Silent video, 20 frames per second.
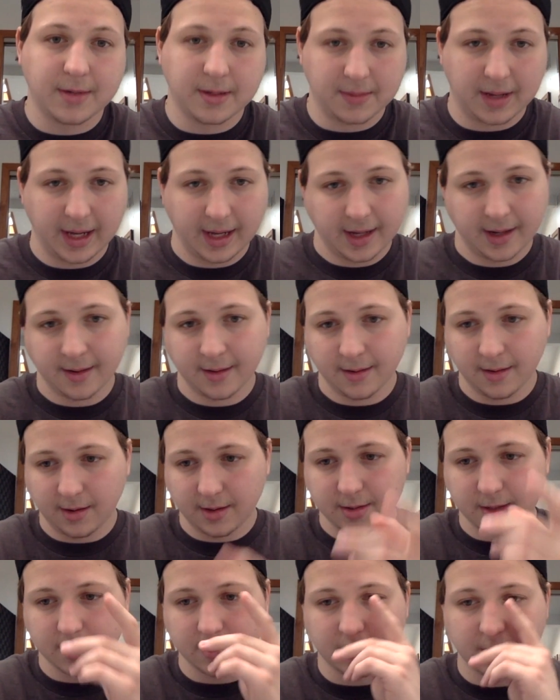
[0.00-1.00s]
to me, and
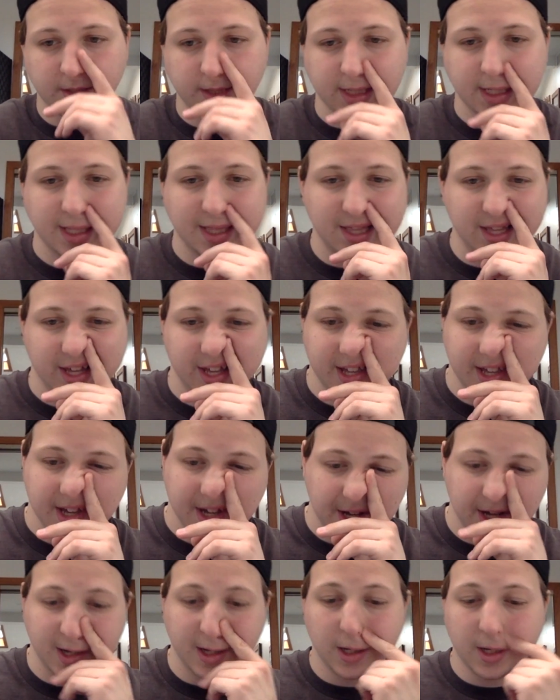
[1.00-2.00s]
also click
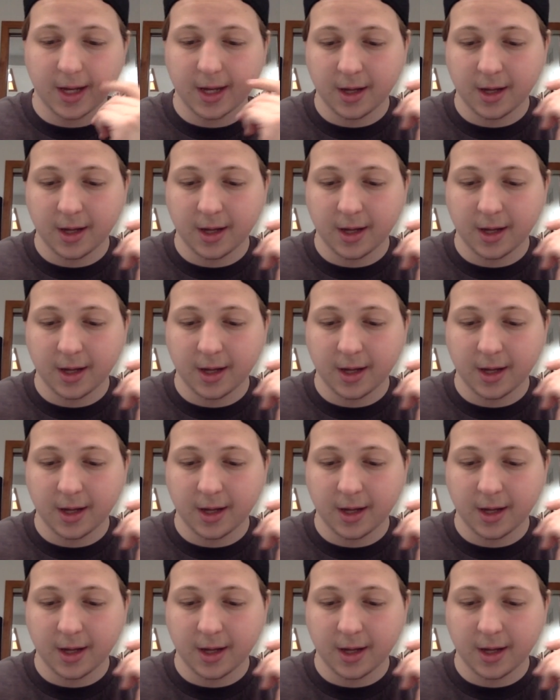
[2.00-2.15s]
the